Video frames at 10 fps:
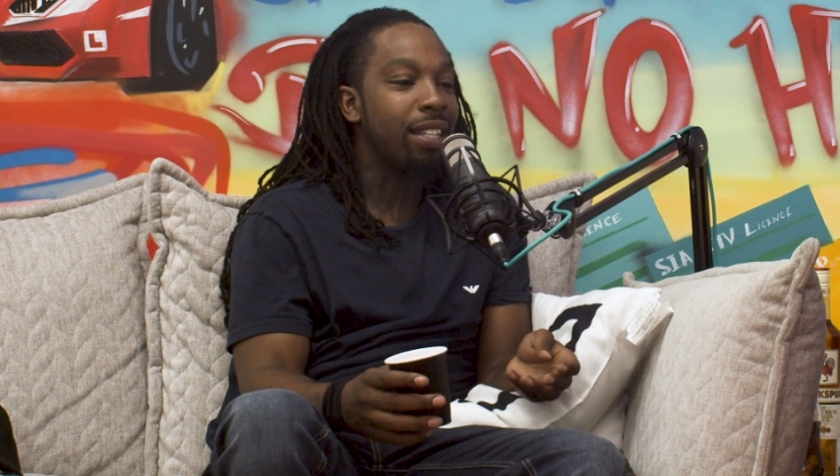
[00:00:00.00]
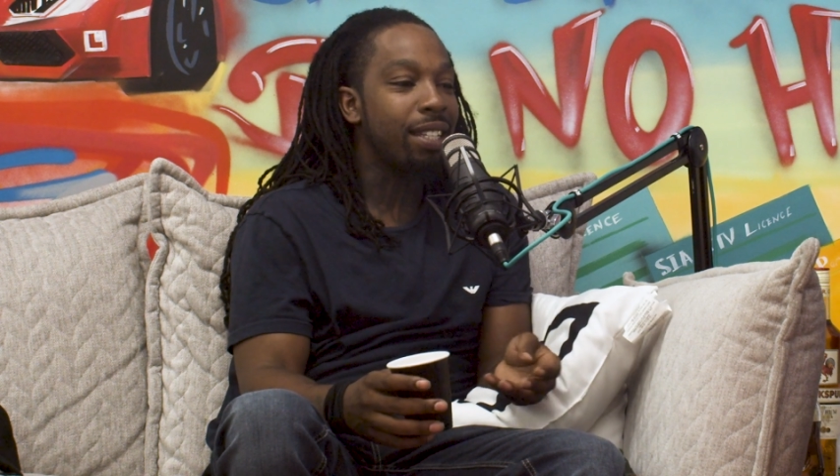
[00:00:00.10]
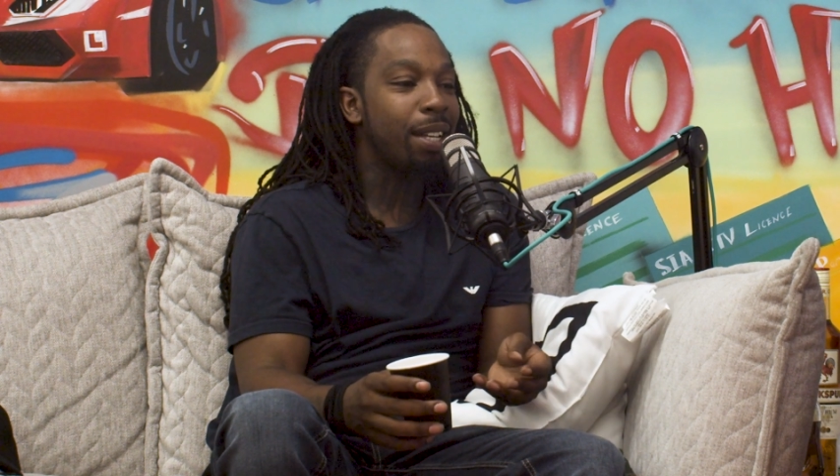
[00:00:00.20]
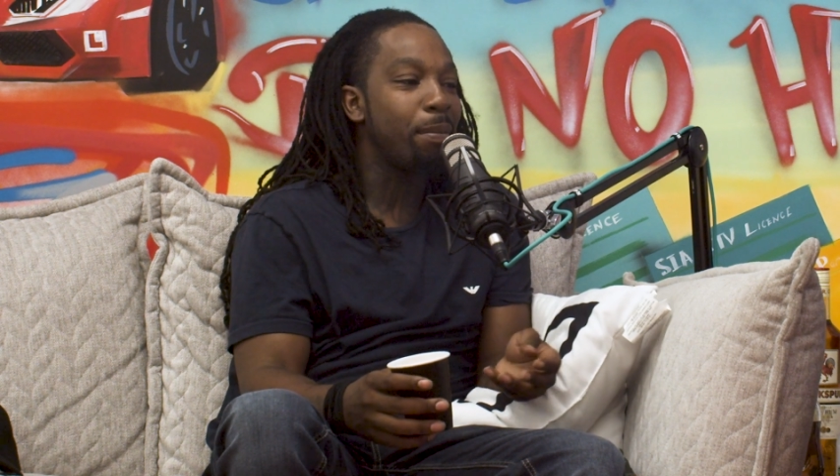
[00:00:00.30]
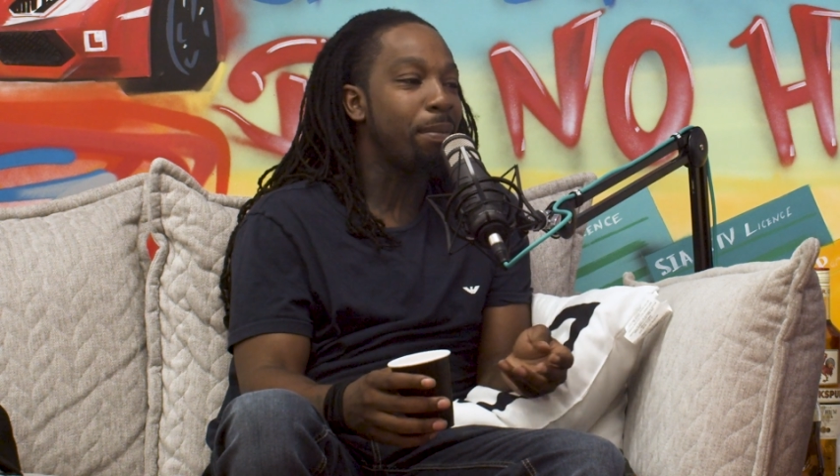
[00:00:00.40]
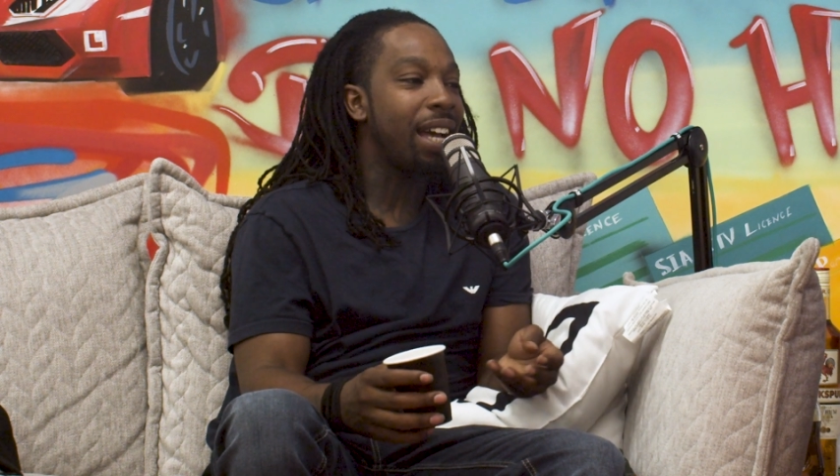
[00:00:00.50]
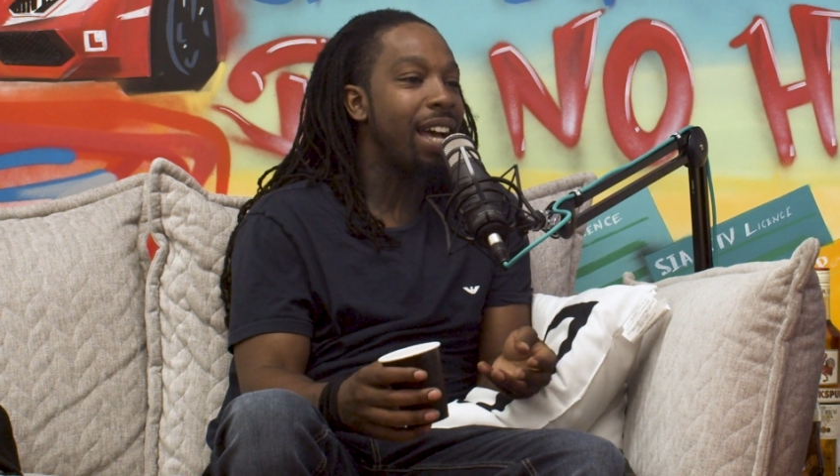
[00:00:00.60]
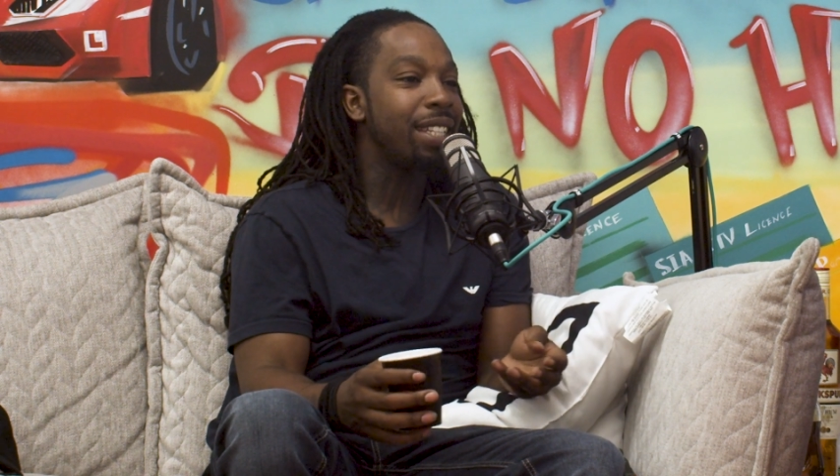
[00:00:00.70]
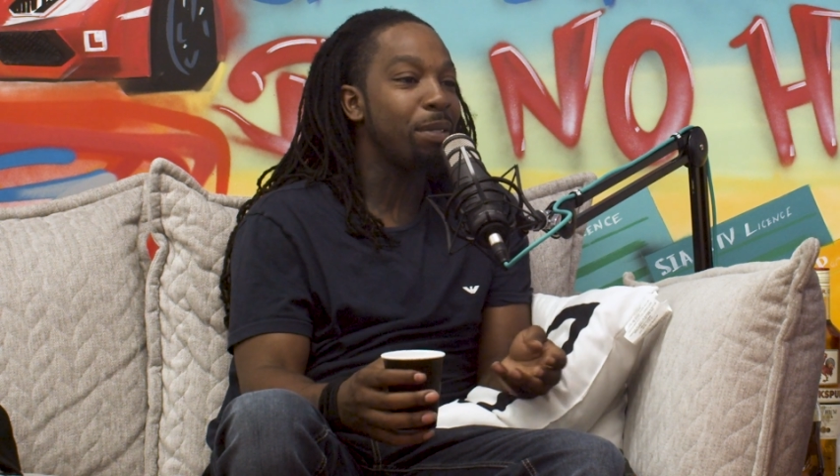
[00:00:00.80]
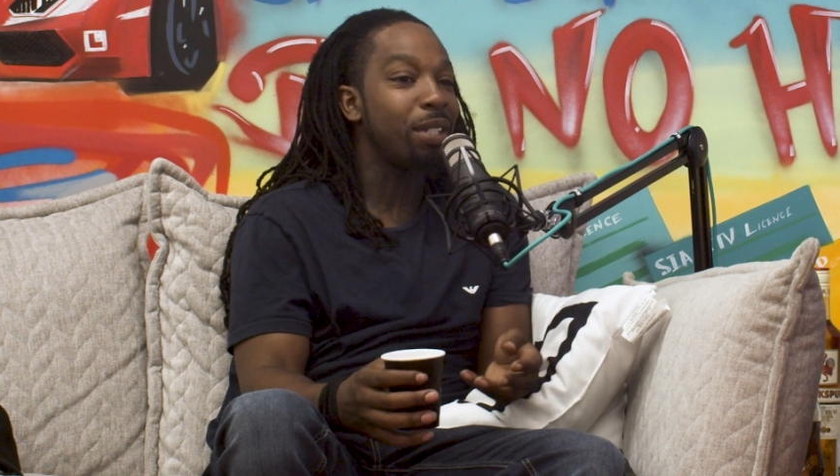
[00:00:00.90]
to some
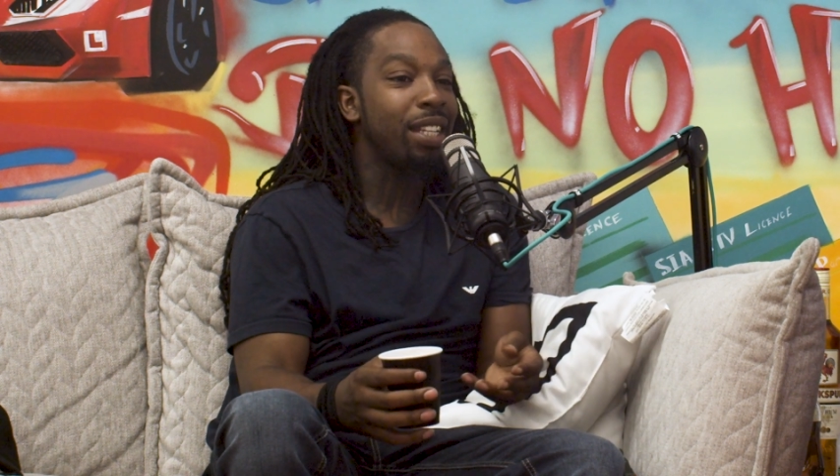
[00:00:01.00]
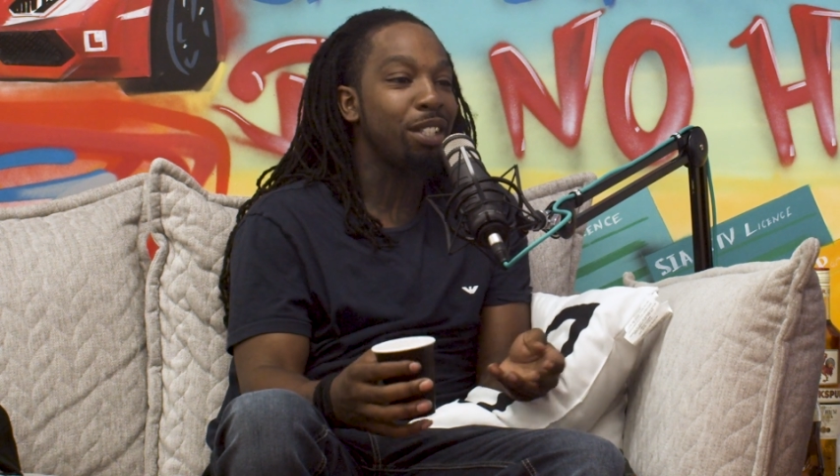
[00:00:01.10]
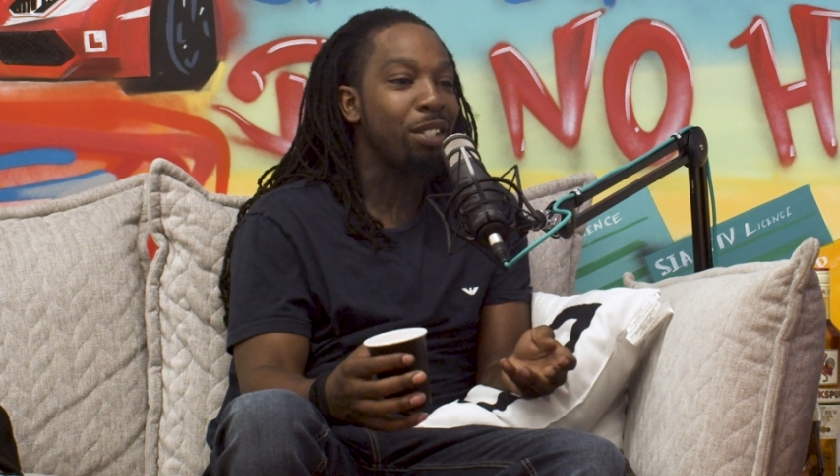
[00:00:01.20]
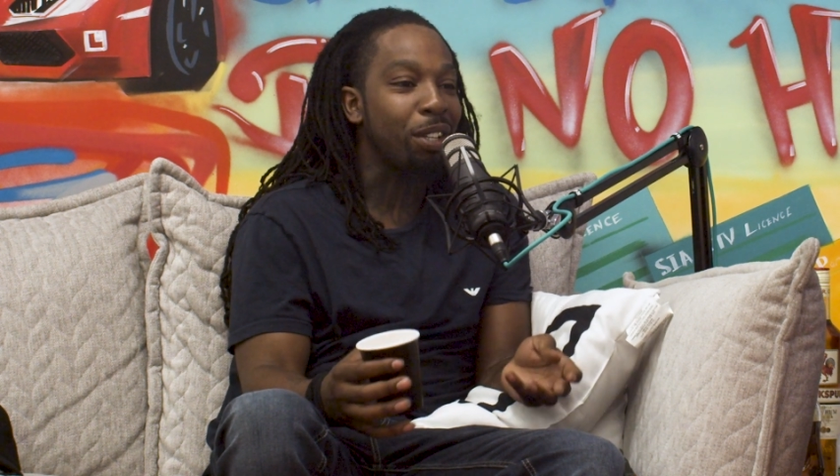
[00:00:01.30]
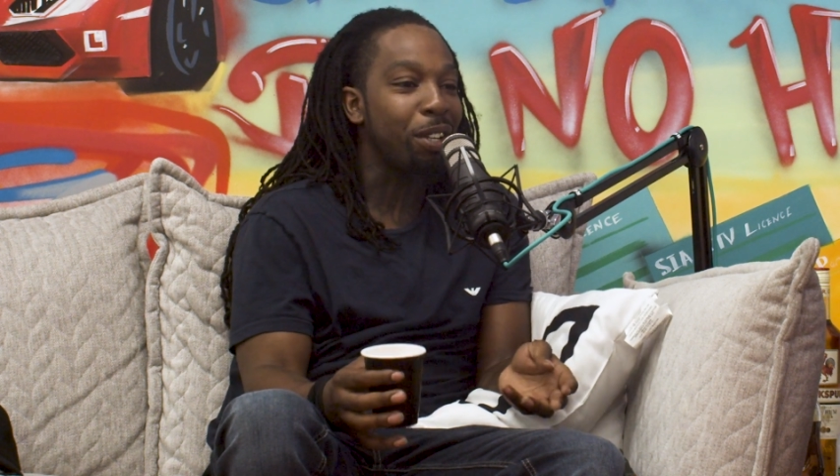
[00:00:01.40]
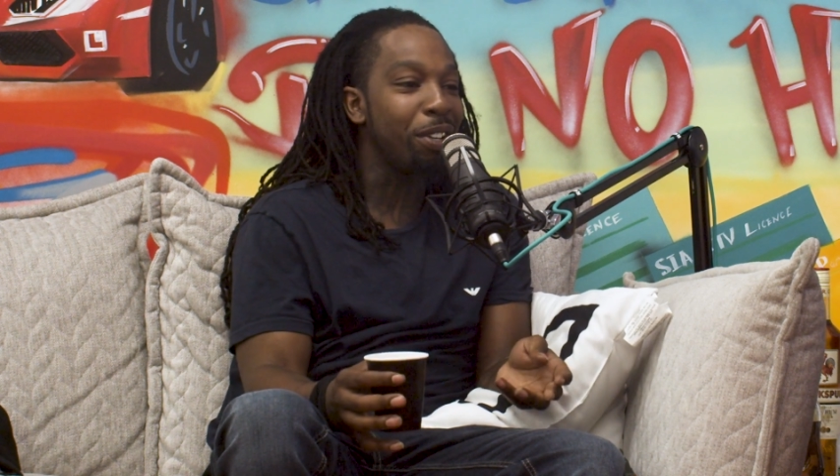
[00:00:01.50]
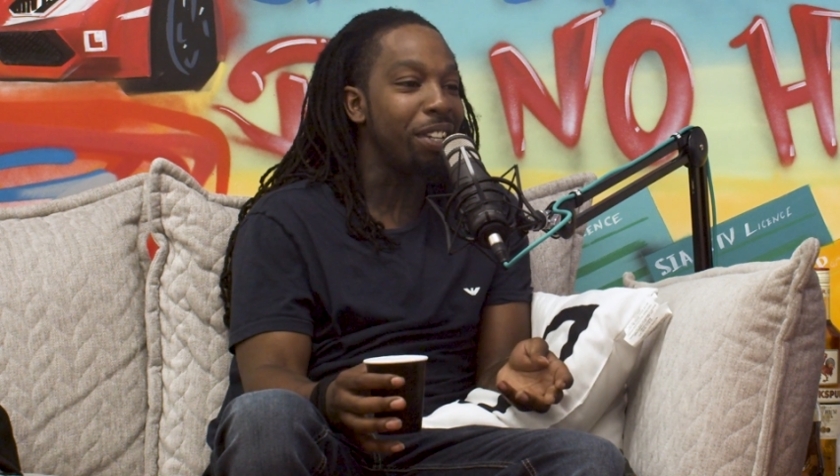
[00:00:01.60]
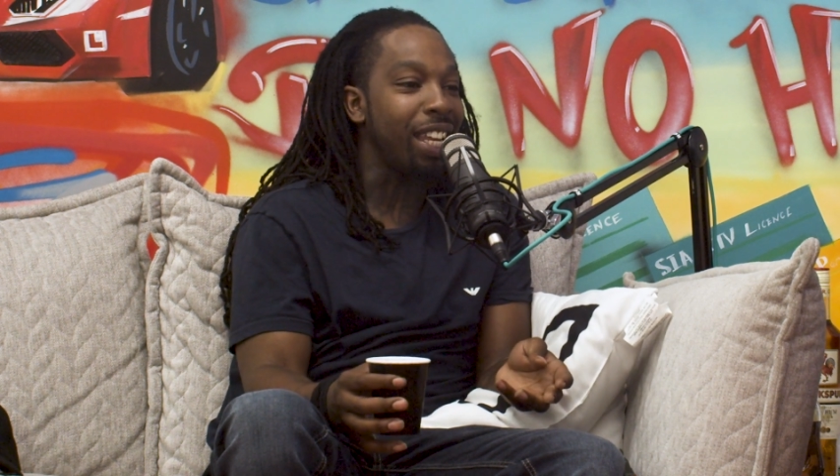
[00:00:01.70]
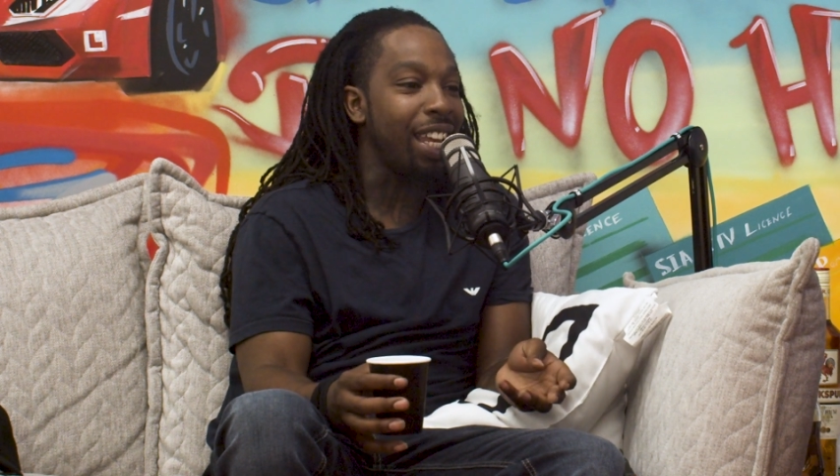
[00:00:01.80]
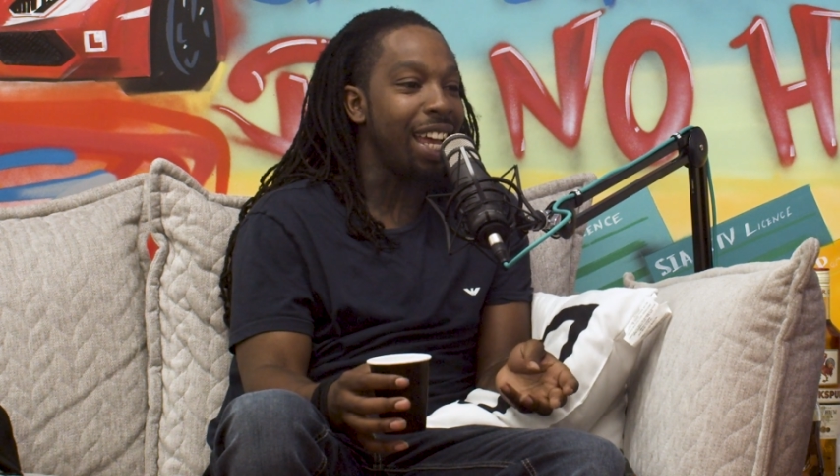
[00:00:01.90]
guys that was in
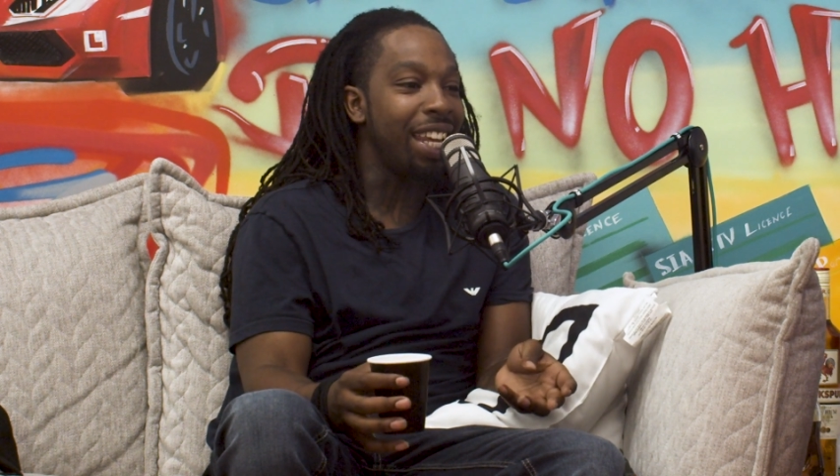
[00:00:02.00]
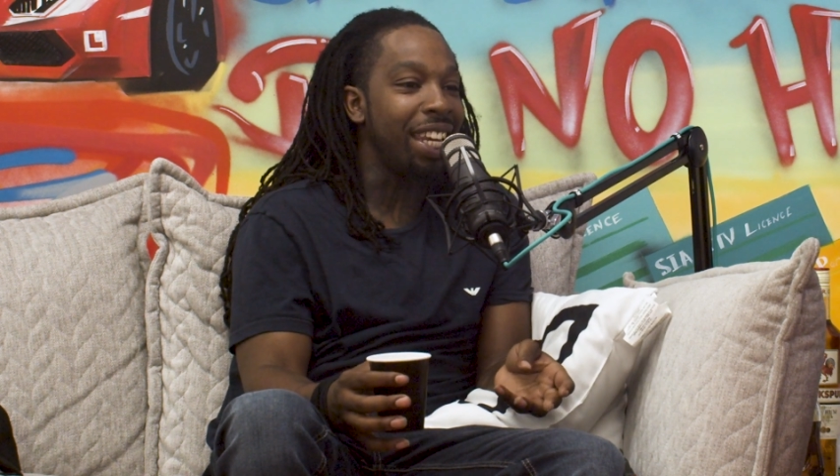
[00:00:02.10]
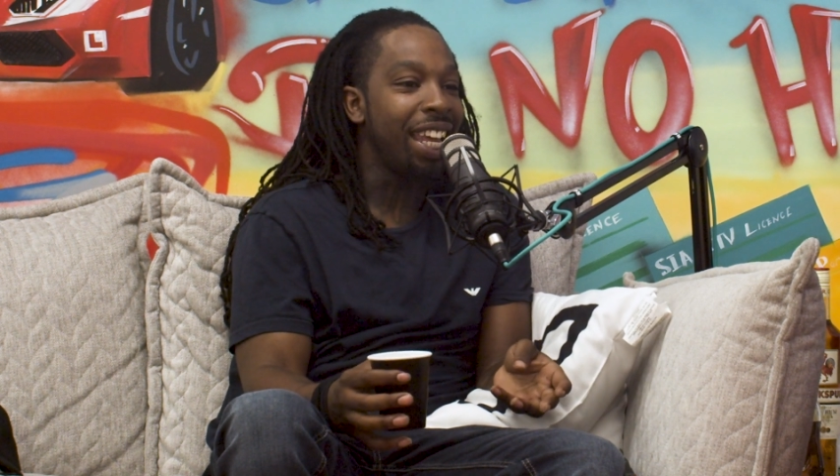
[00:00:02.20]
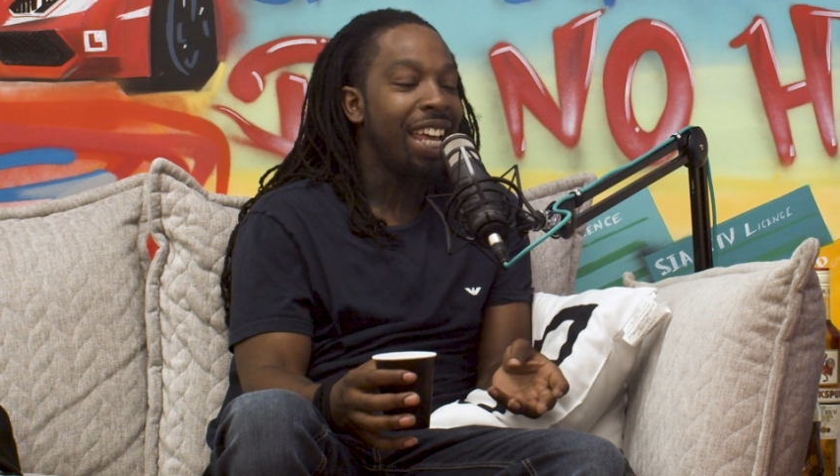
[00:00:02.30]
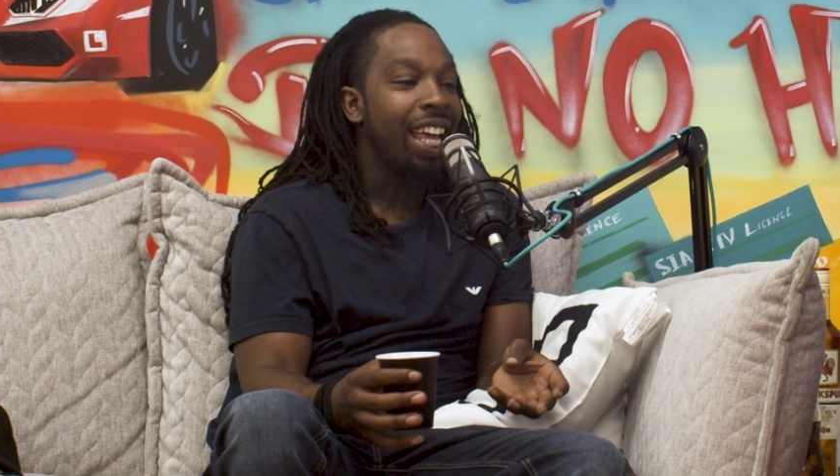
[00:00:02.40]
security, and